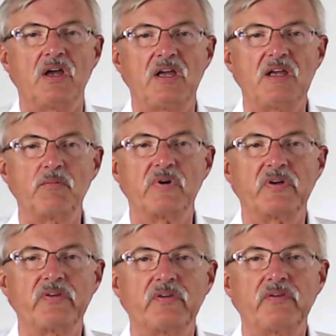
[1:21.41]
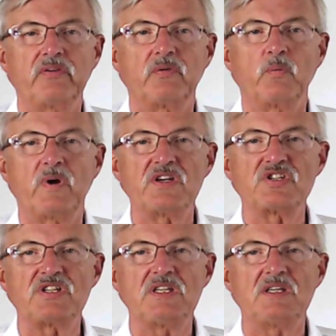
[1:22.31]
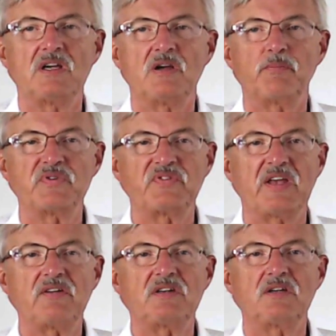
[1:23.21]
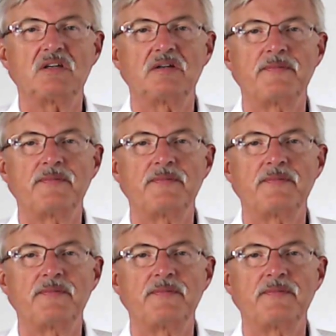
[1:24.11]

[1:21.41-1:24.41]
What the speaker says: in Brussels, where she presented